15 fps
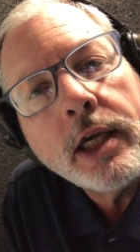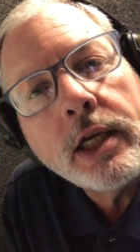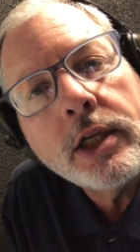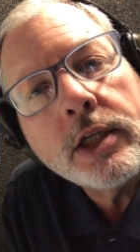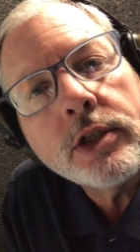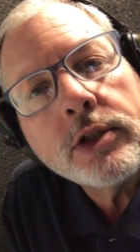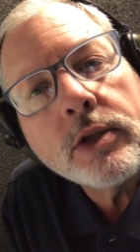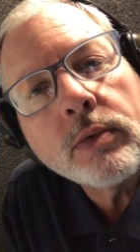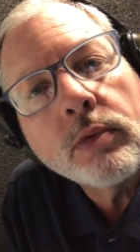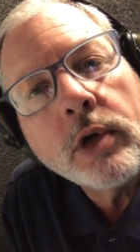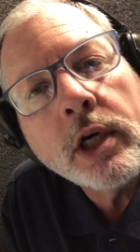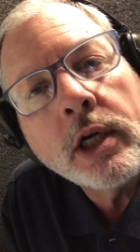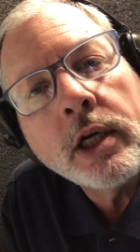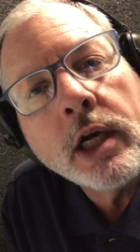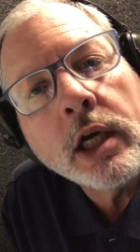is
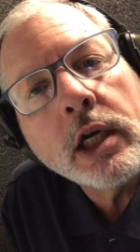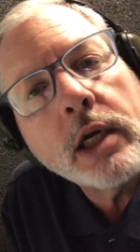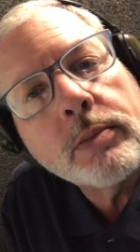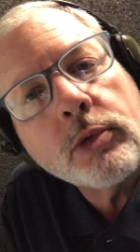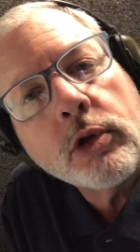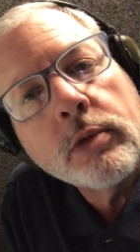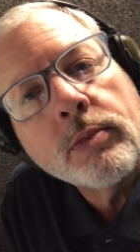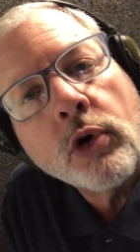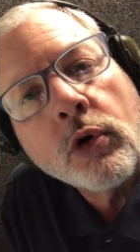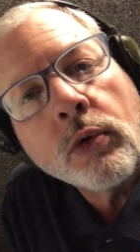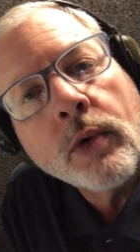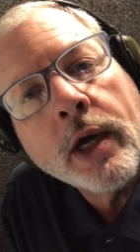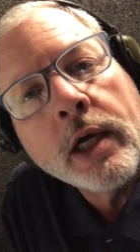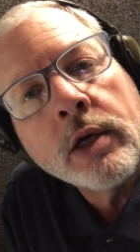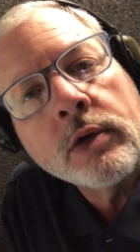run a couple more
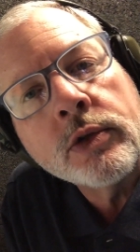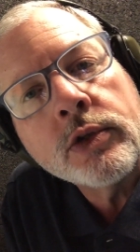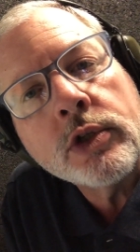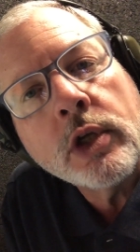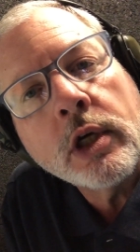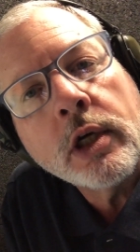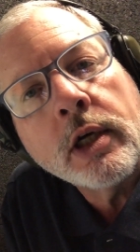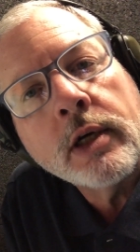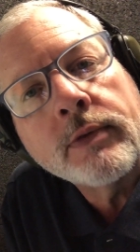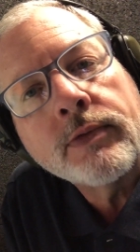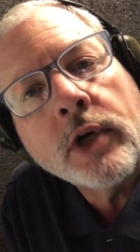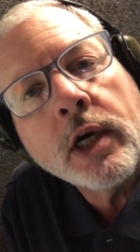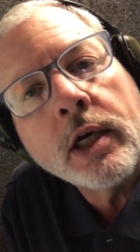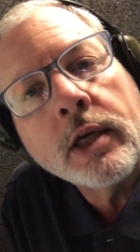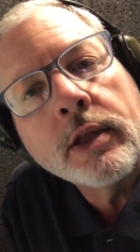rounds of
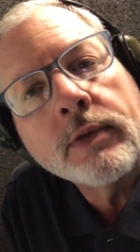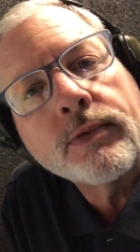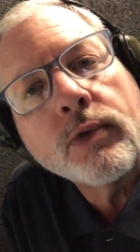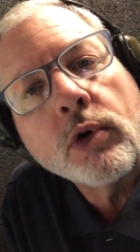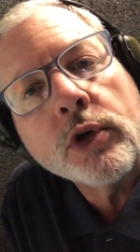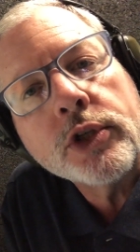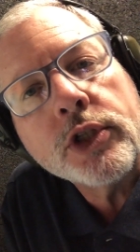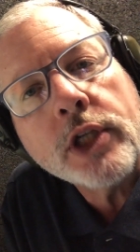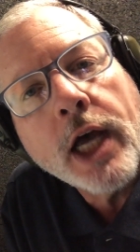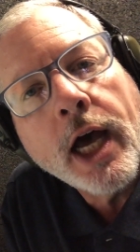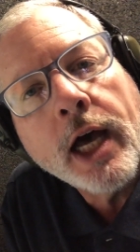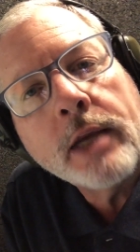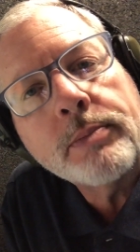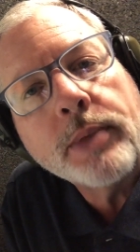uh, the Fort Scott,